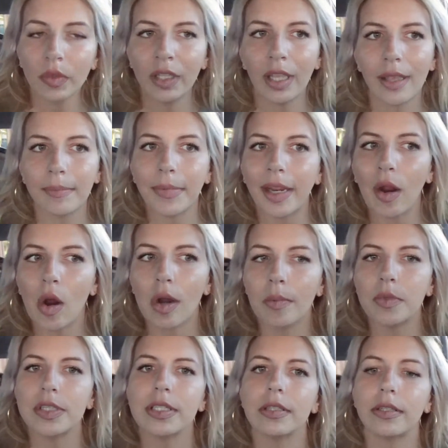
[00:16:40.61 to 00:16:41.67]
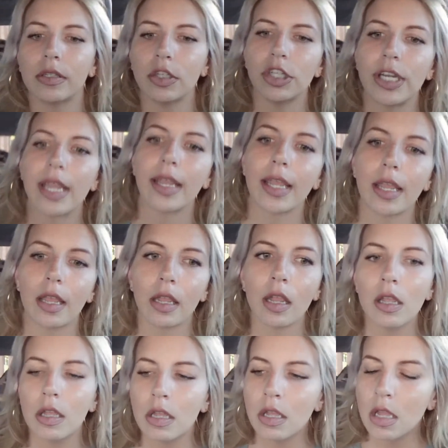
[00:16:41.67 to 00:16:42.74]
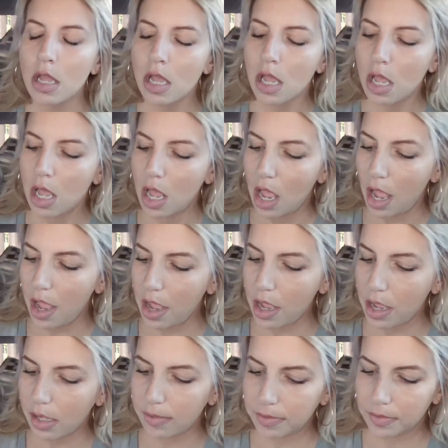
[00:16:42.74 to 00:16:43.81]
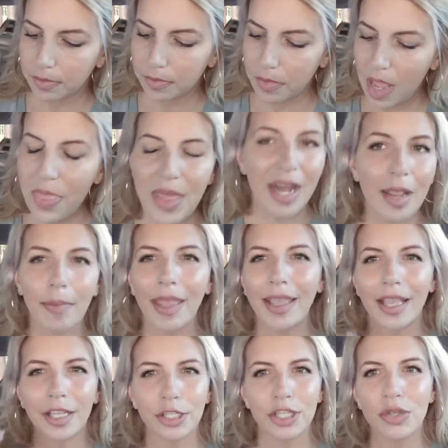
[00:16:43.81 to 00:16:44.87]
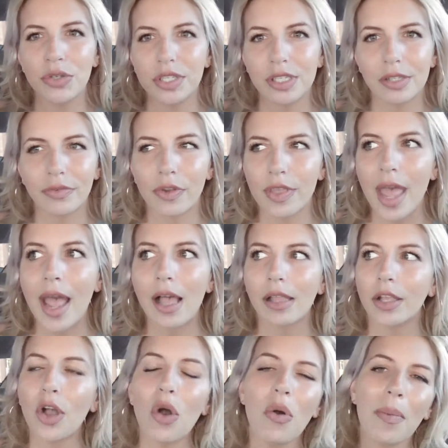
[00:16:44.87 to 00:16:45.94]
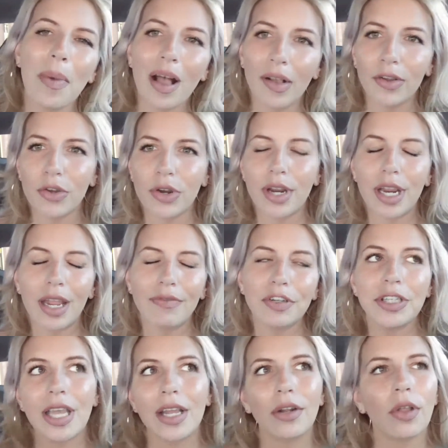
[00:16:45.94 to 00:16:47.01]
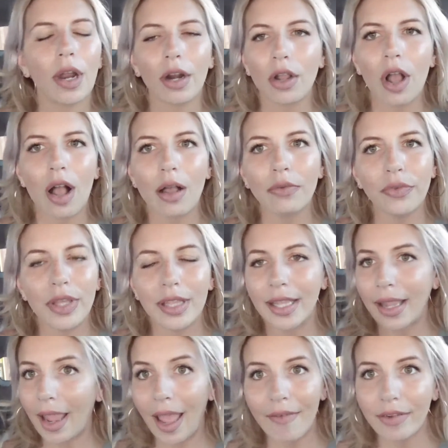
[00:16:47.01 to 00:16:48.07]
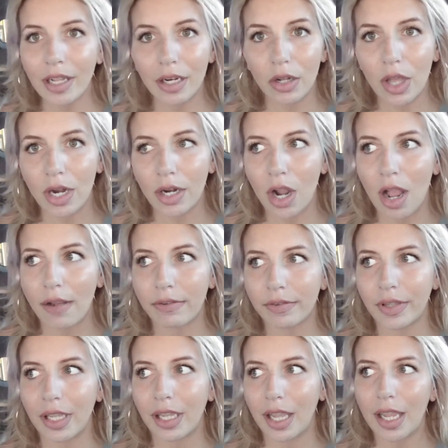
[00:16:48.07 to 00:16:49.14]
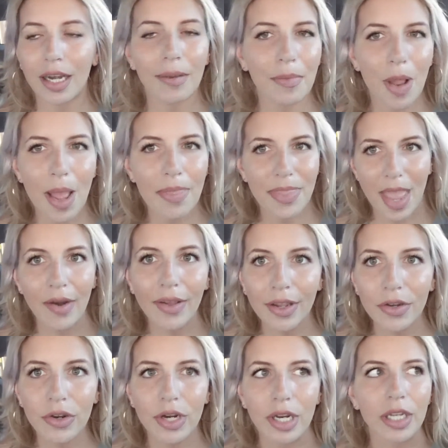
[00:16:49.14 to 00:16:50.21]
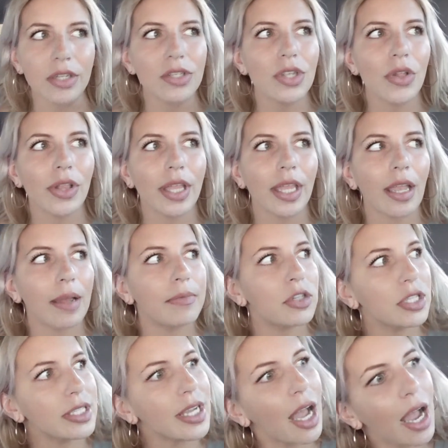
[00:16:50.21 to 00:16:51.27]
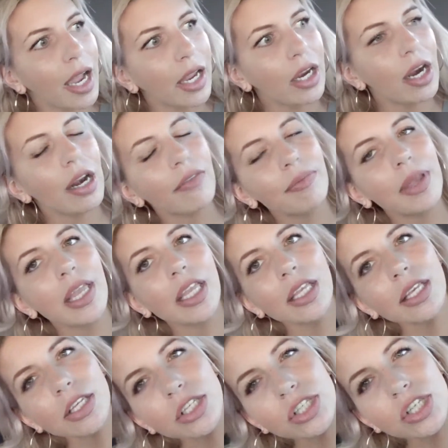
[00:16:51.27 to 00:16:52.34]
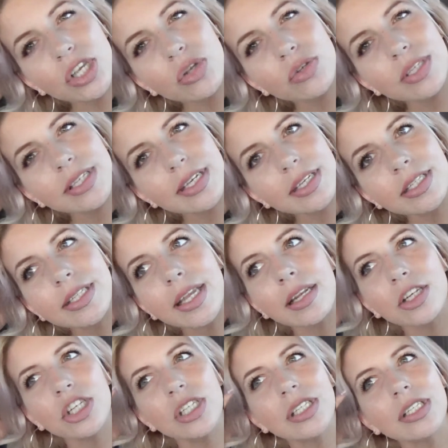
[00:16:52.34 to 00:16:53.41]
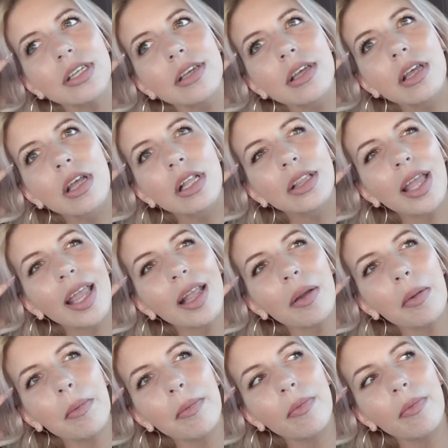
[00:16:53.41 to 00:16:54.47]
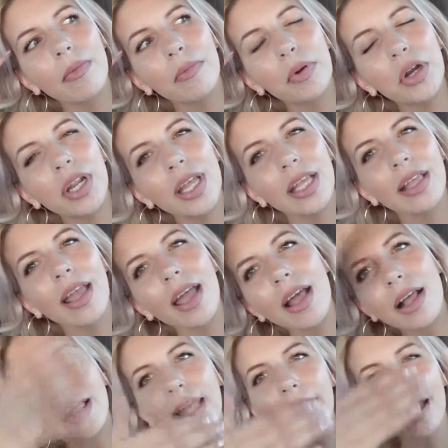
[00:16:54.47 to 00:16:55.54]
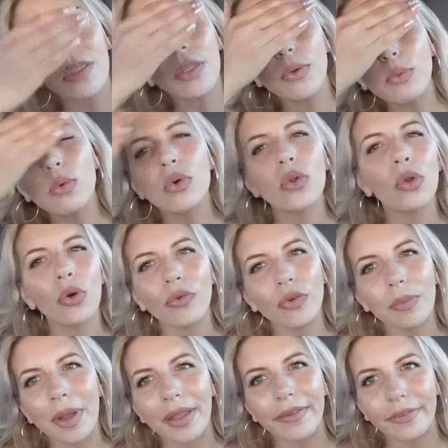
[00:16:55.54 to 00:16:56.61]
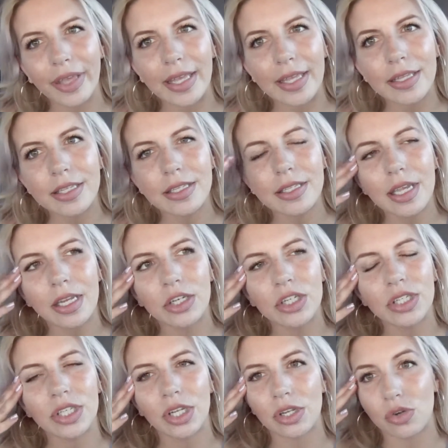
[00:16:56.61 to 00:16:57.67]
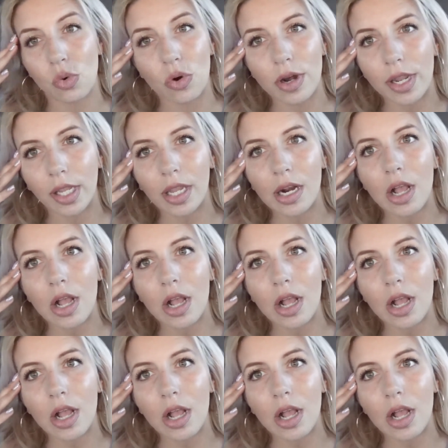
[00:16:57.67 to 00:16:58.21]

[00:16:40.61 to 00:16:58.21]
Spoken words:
Yeah, my arm was a little shaky. And then I make excuses for that. Like, oh, I'm hungry. I've just had a lot of coffee. Like, I haven't had a lot of coffee. And I'm not that hungry. So, like, I'm just tired of making excuses and just, like, putting like the wool over my face and just ignoring it